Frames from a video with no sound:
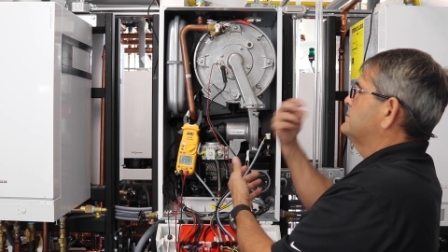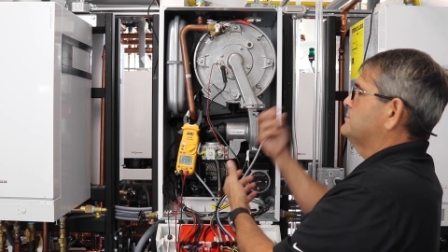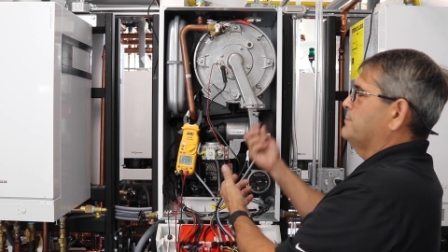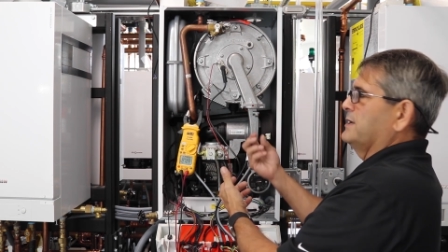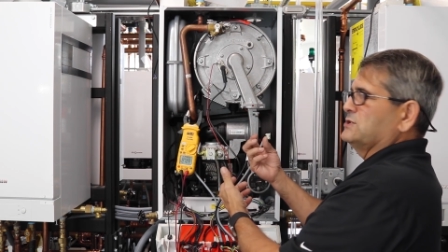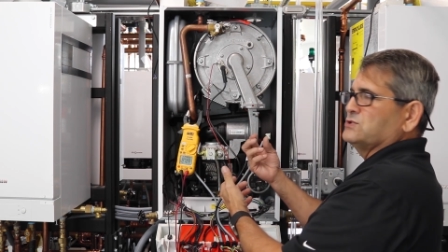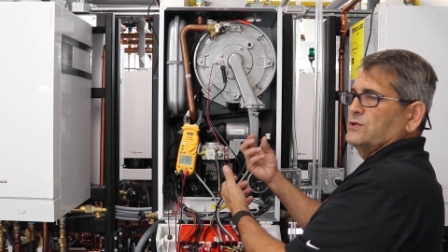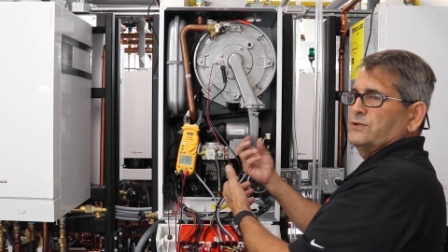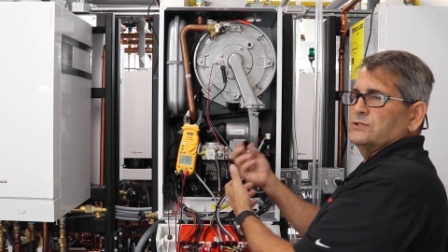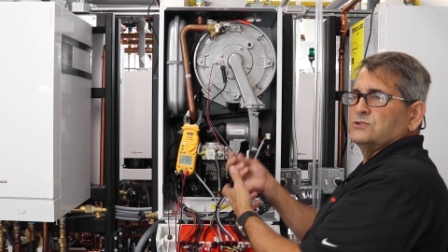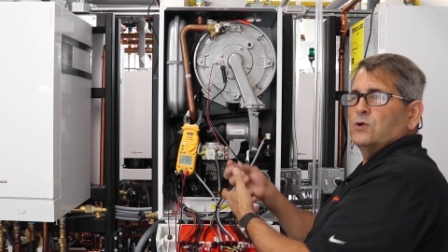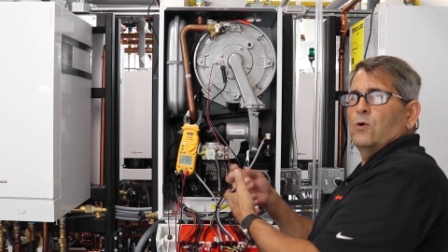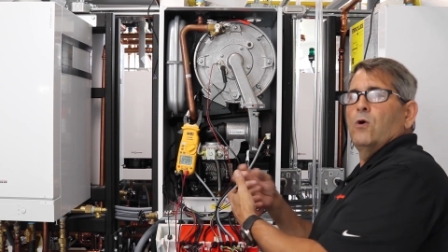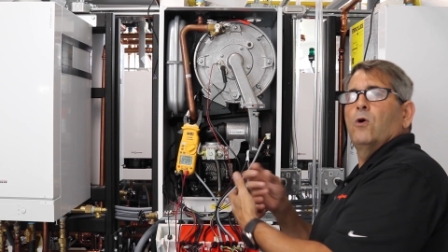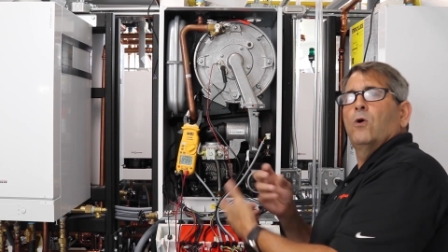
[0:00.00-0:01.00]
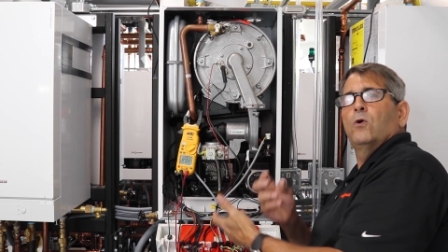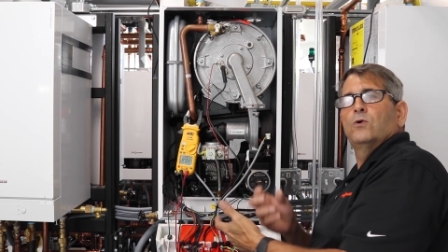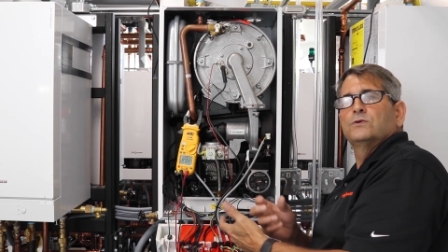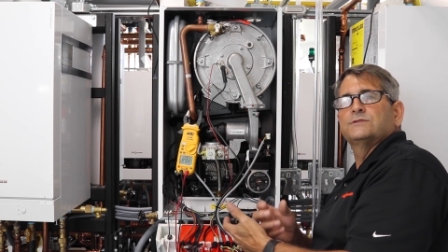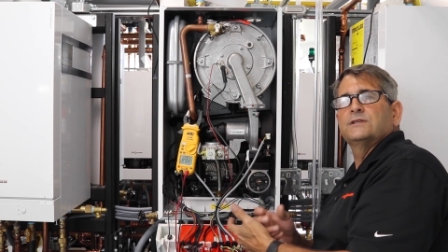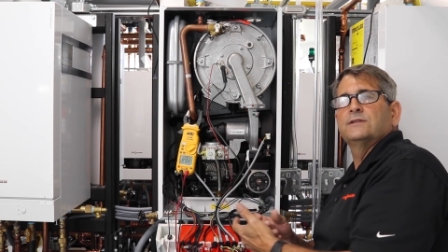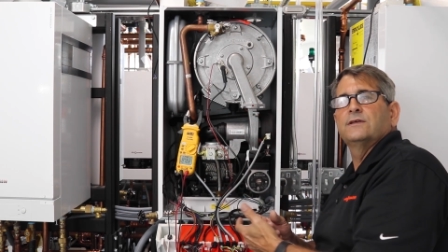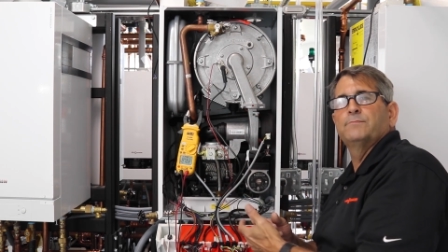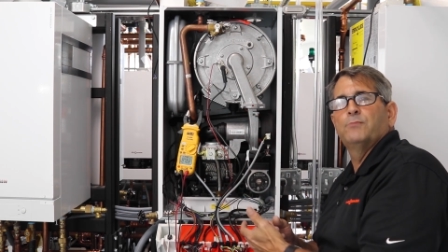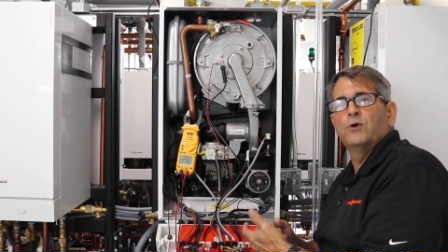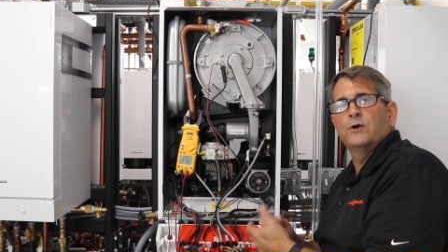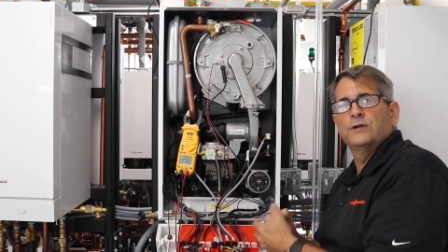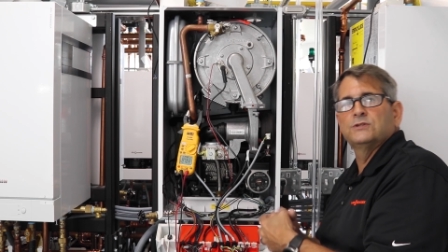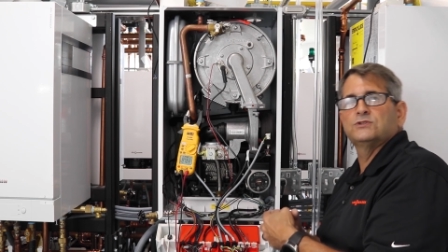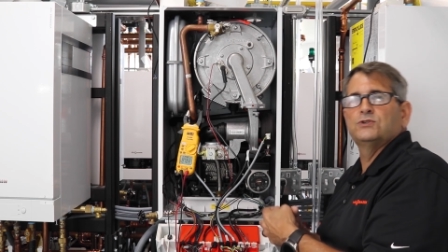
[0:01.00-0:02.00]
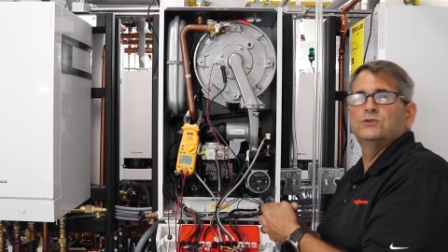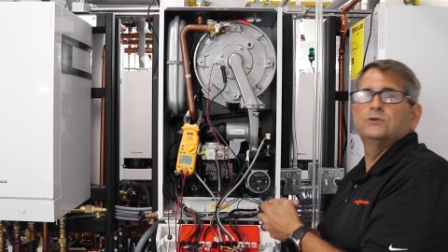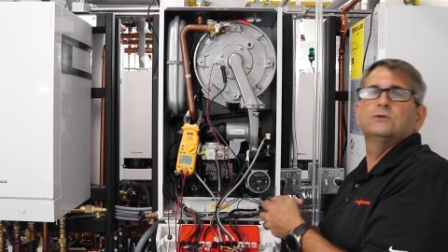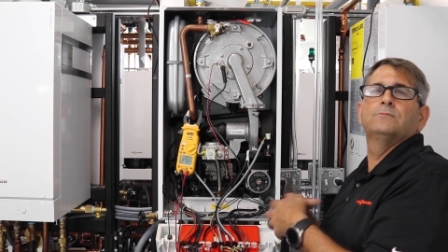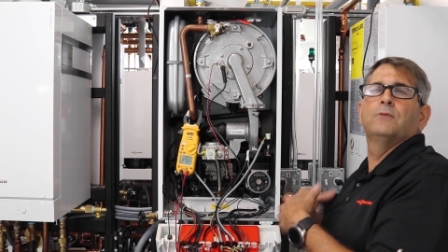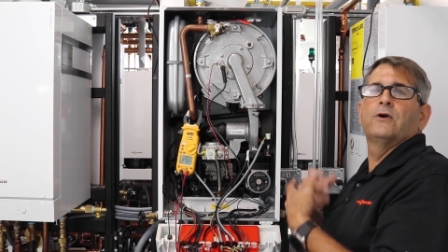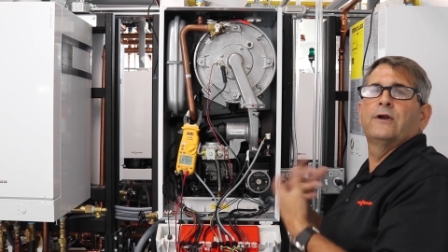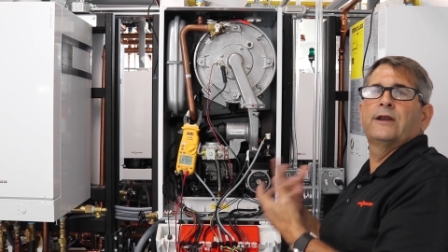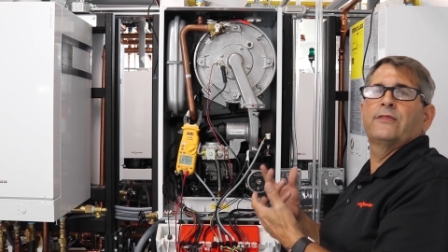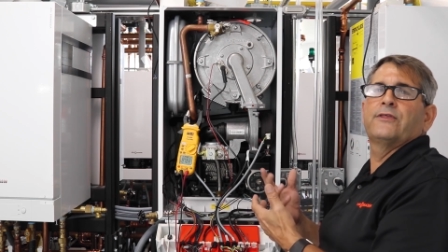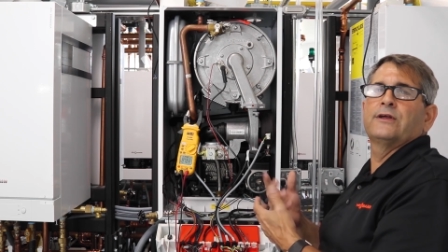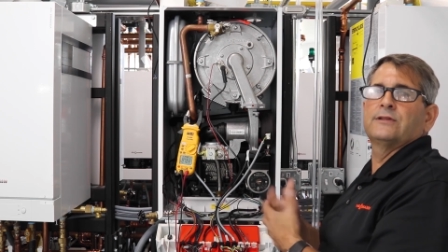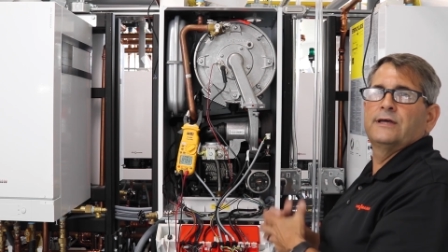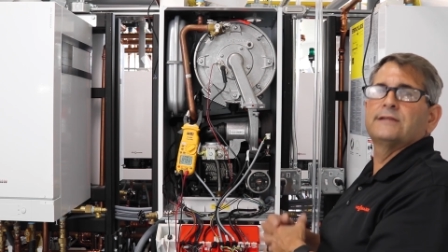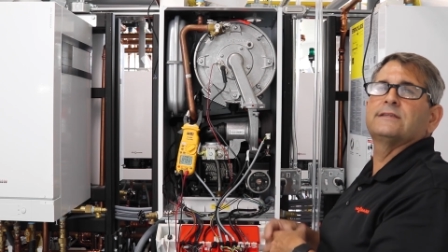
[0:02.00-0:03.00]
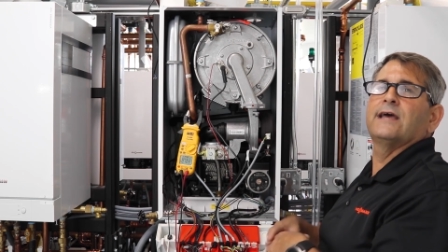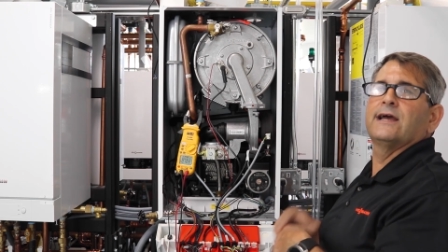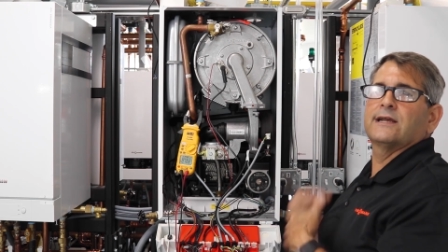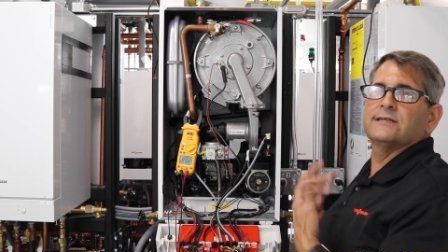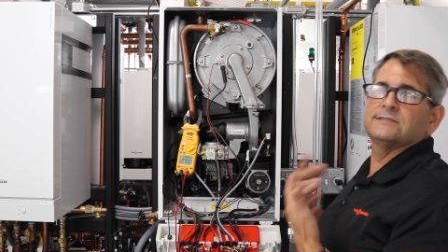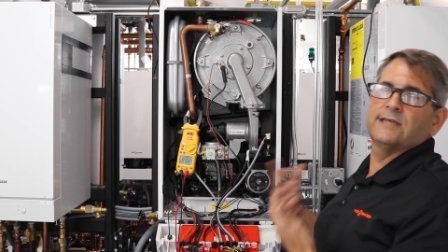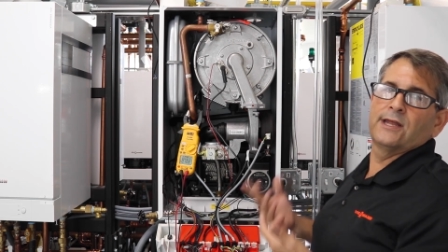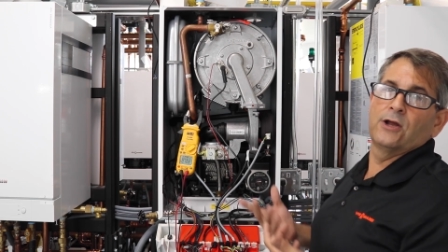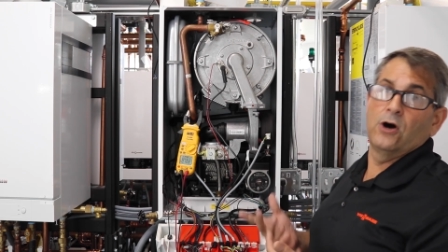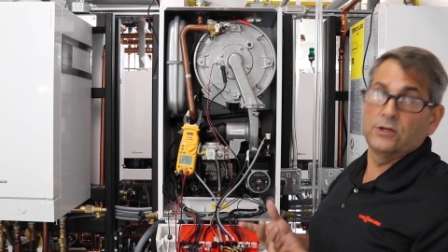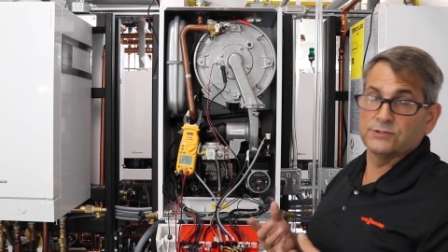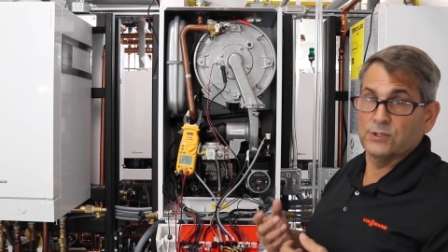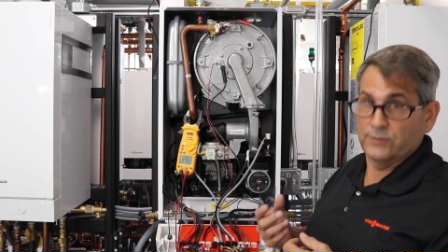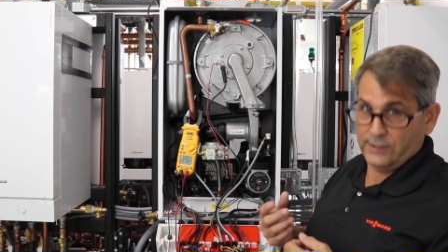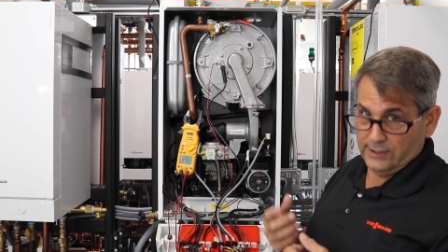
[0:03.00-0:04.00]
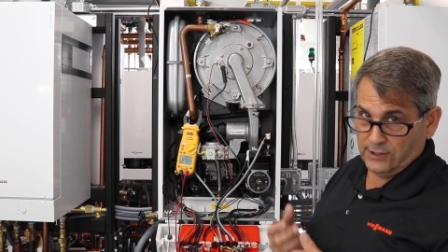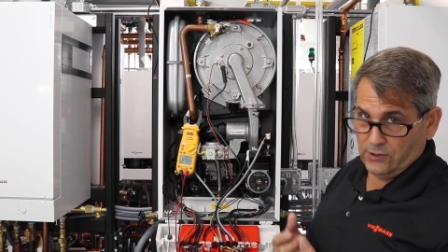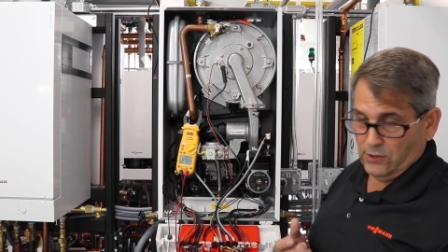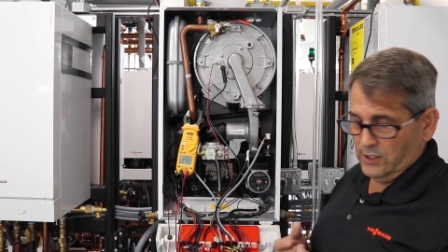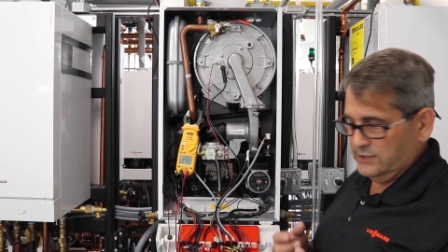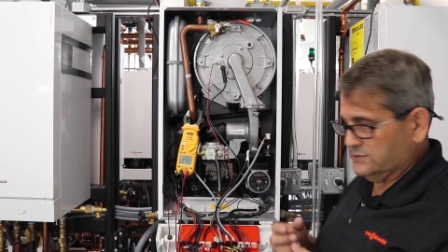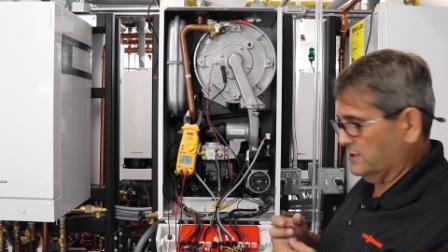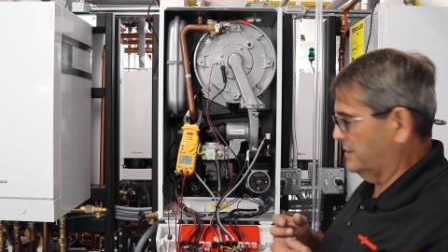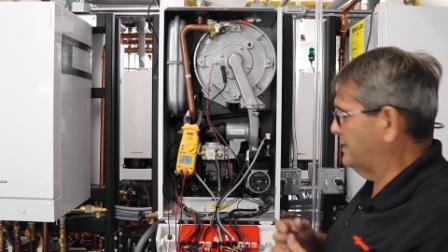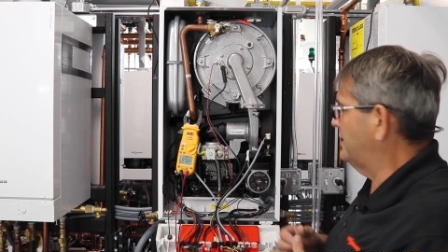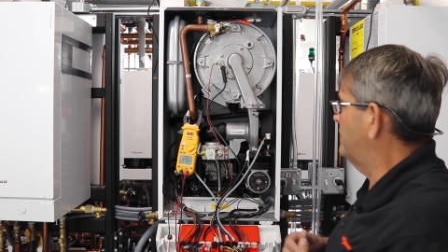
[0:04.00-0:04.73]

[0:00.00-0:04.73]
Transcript: Make sure there's no holes in the burner tube or anything like that, because that also can cause an